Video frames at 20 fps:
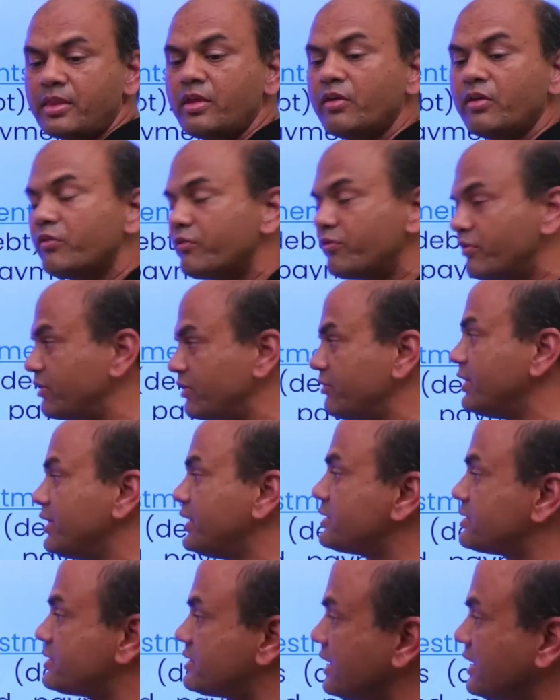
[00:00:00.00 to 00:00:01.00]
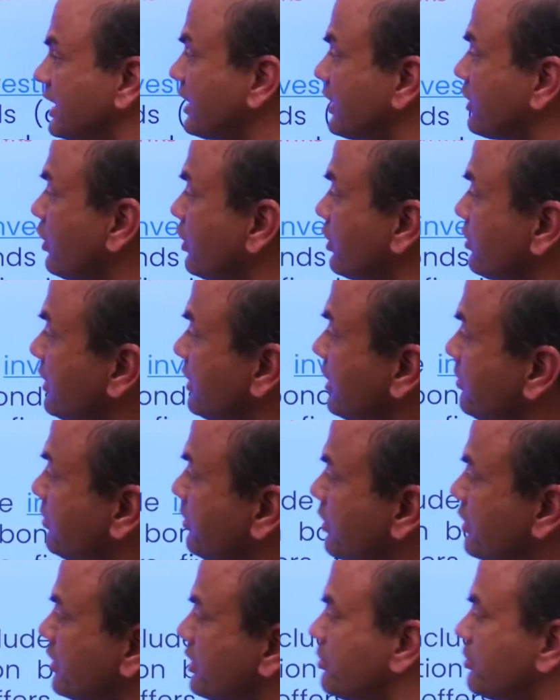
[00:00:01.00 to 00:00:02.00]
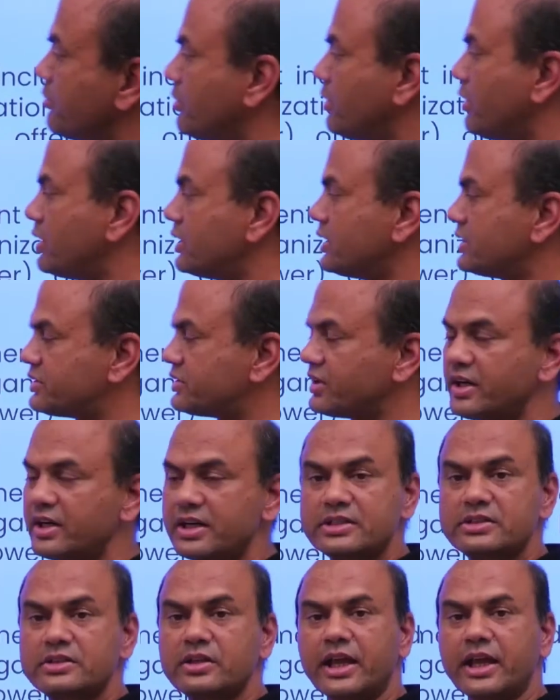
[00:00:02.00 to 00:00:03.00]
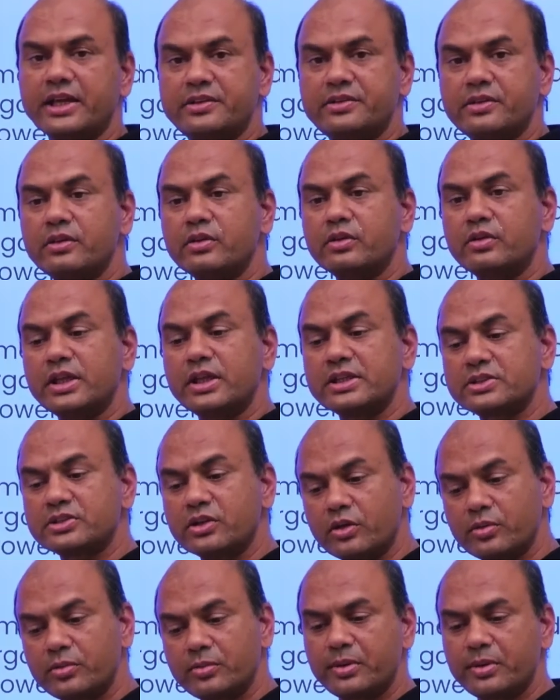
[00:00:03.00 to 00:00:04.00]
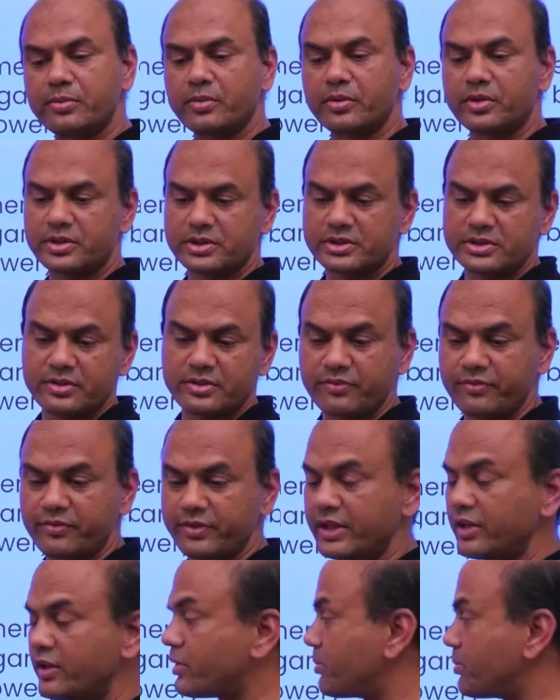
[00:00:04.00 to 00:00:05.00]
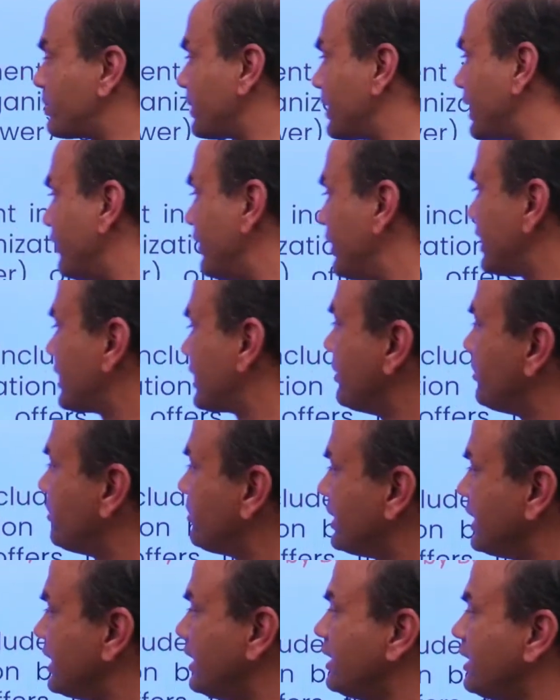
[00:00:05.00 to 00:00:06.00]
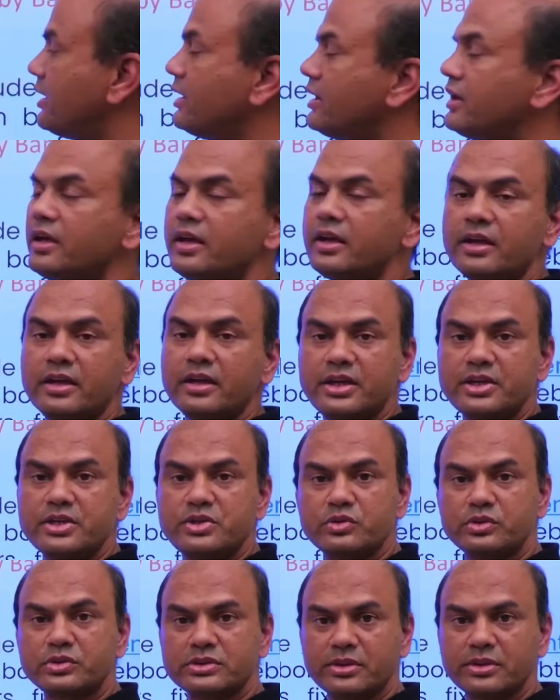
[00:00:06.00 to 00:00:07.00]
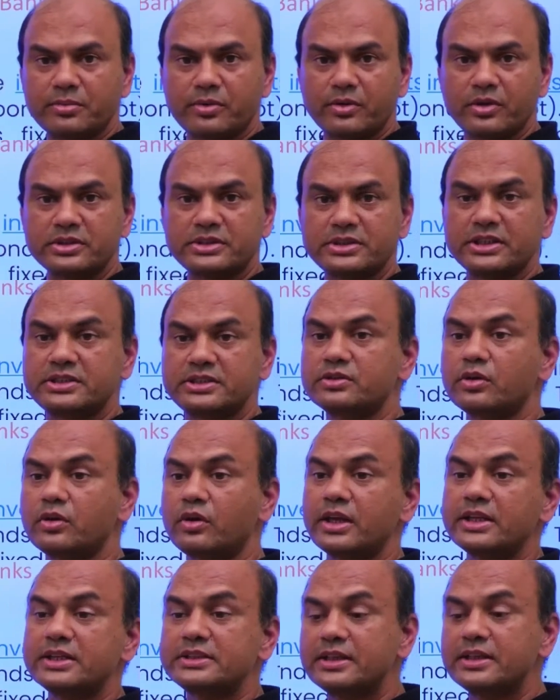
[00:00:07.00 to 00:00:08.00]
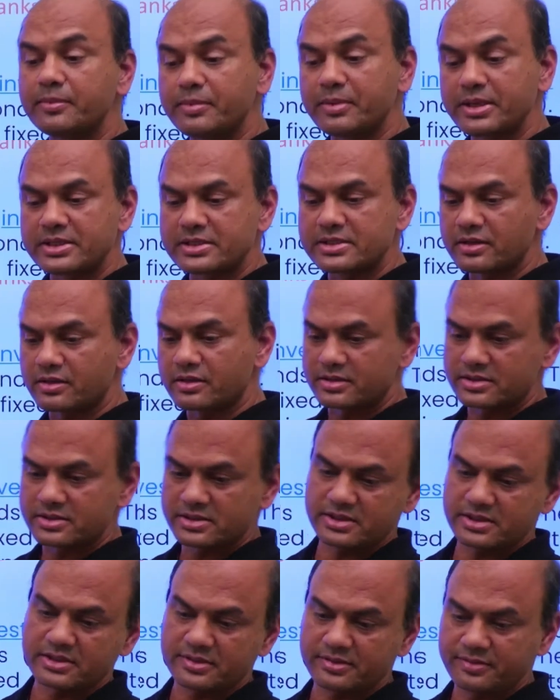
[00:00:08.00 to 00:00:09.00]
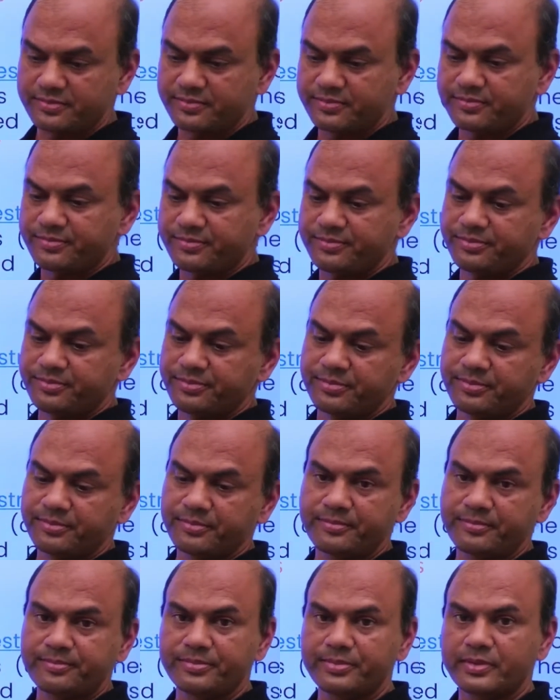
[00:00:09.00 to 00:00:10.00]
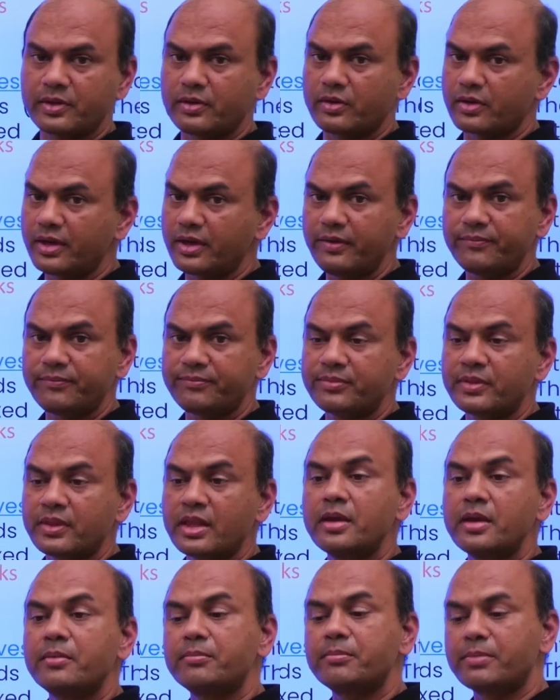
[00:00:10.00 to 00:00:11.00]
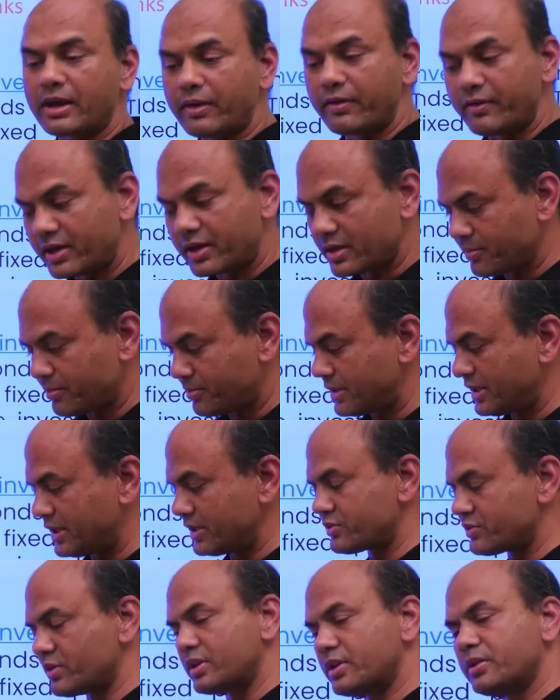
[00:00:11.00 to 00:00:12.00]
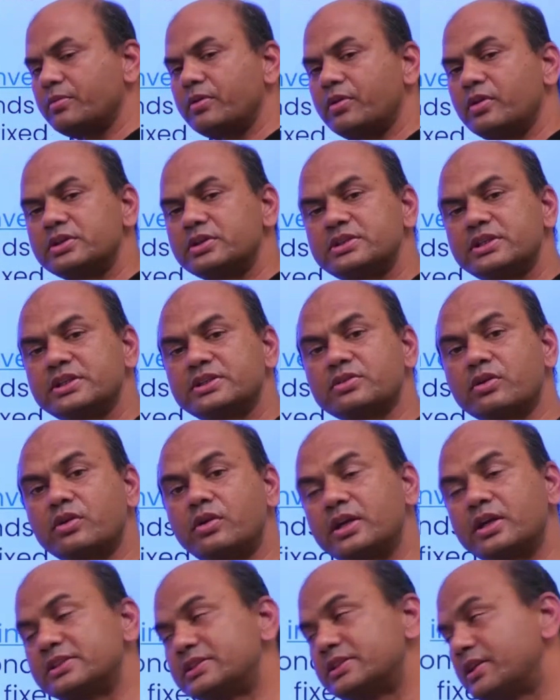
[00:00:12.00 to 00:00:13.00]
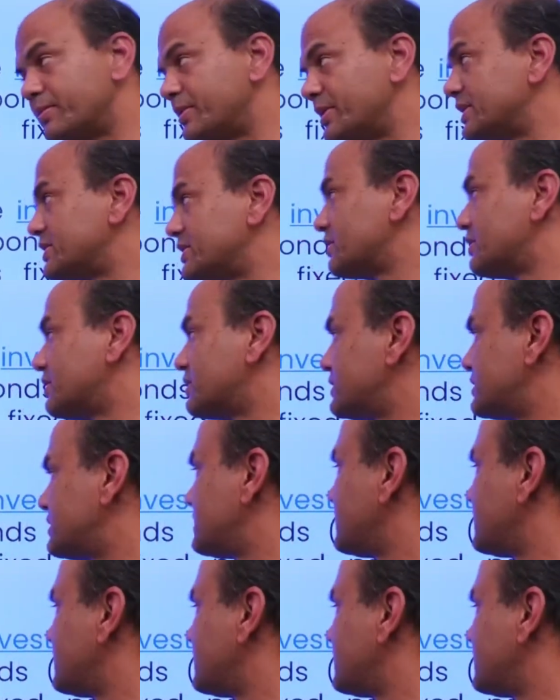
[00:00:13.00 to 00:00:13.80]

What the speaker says: When we say government bonds, it is actually known as government bonds. When a private company issues the bonds, it's called as debentures. Okay? Private company issuing the bonds is called as debentures.